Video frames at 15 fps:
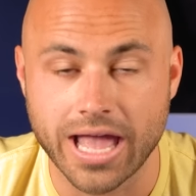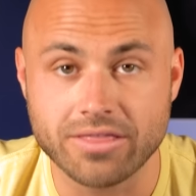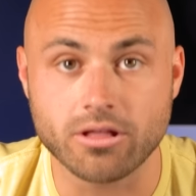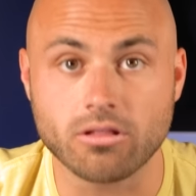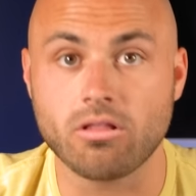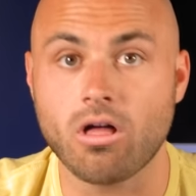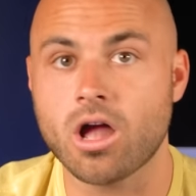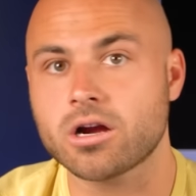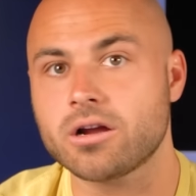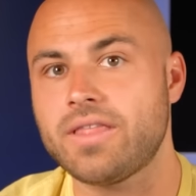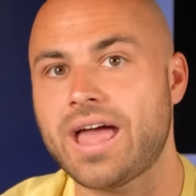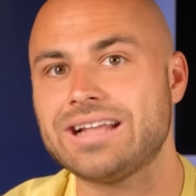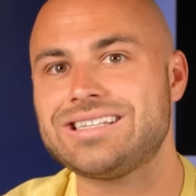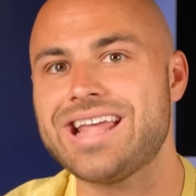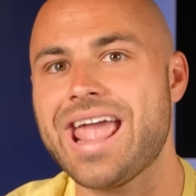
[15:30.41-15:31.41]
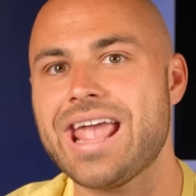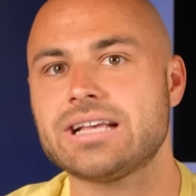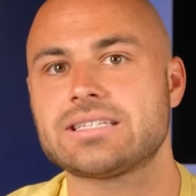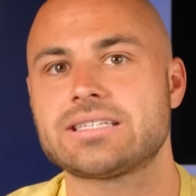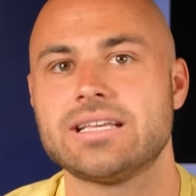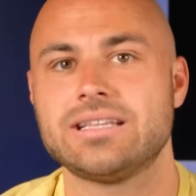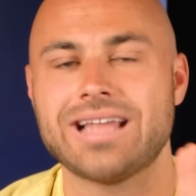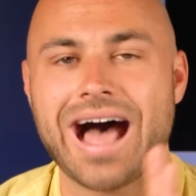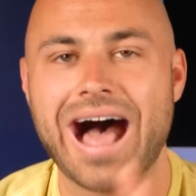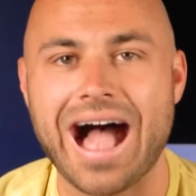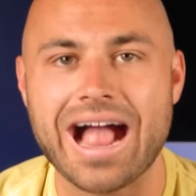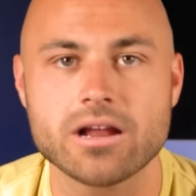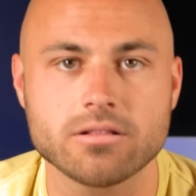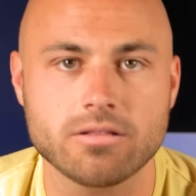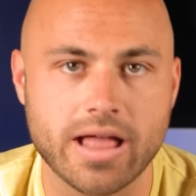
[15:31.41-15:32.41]
And the longer that takes, the
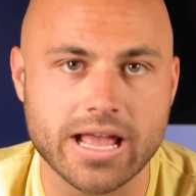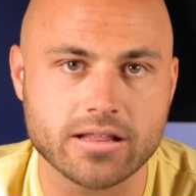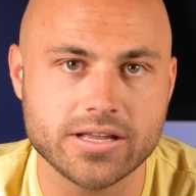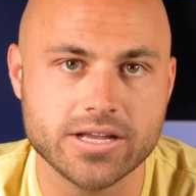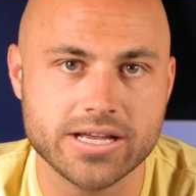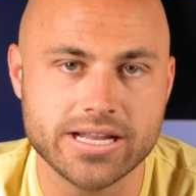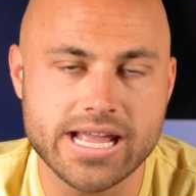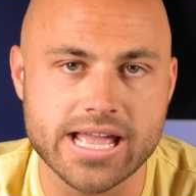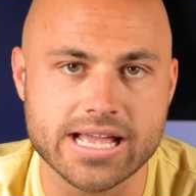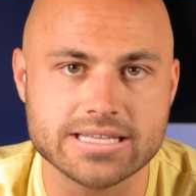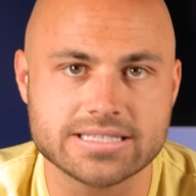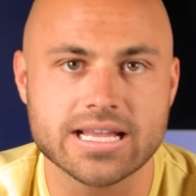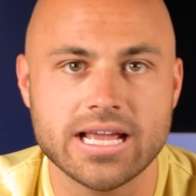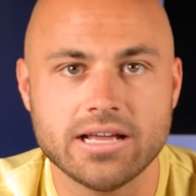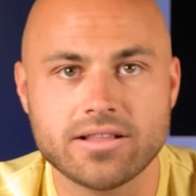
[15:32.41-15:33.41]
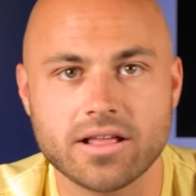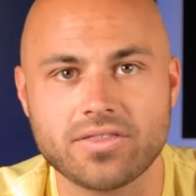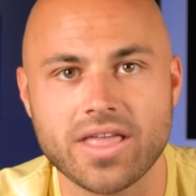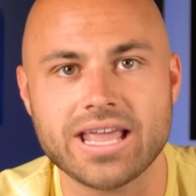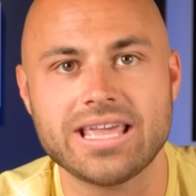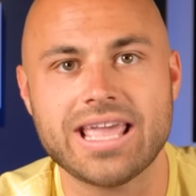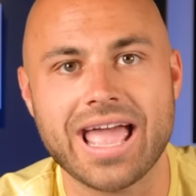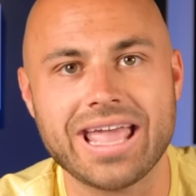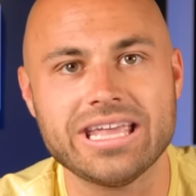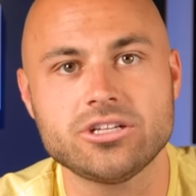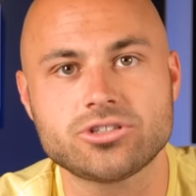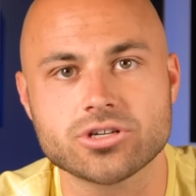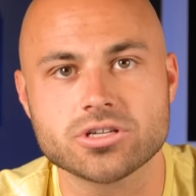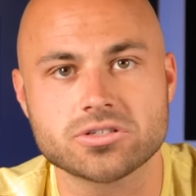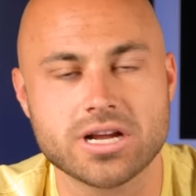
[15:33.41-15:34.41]
higher the likelihood is that they get
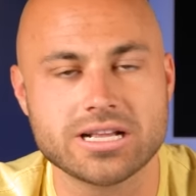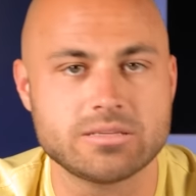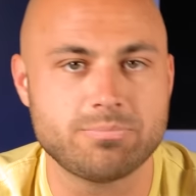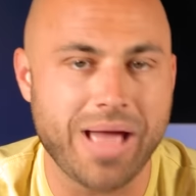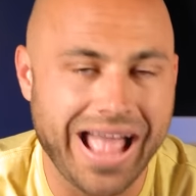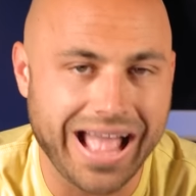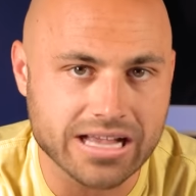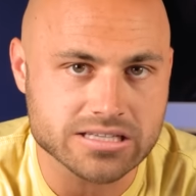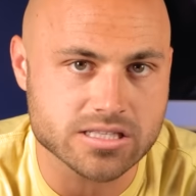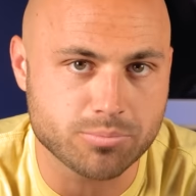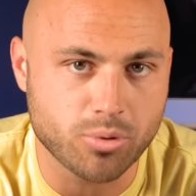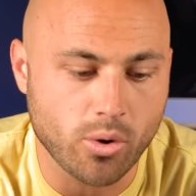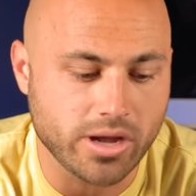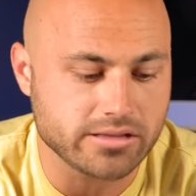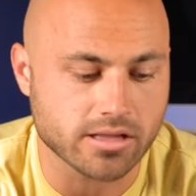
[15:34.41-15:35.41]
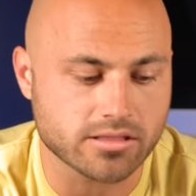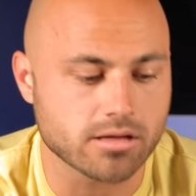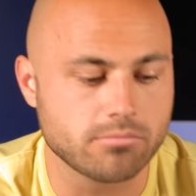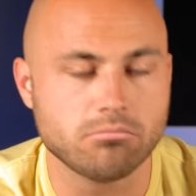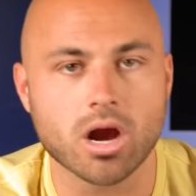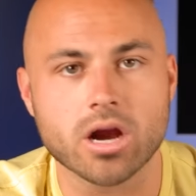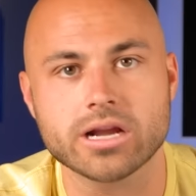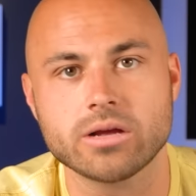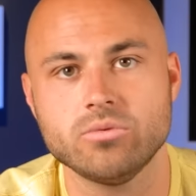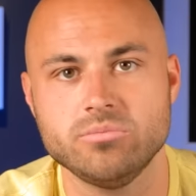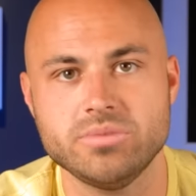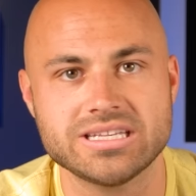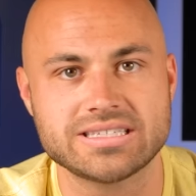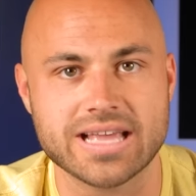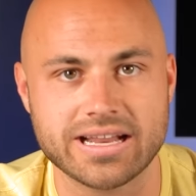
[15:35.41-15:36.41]
interest rates past the point that the market
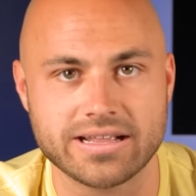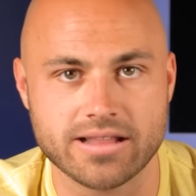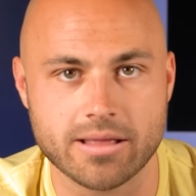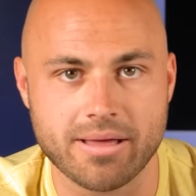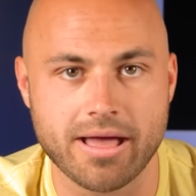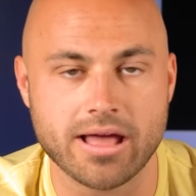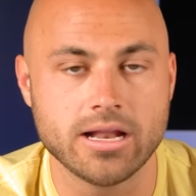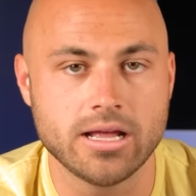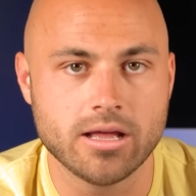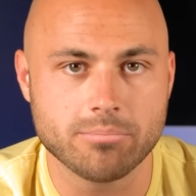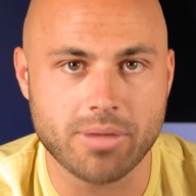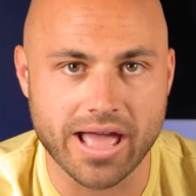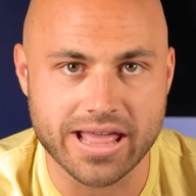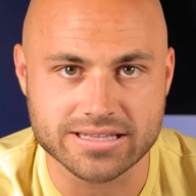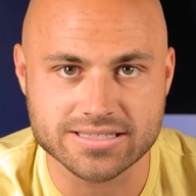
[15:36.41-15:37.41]
would be setting them at by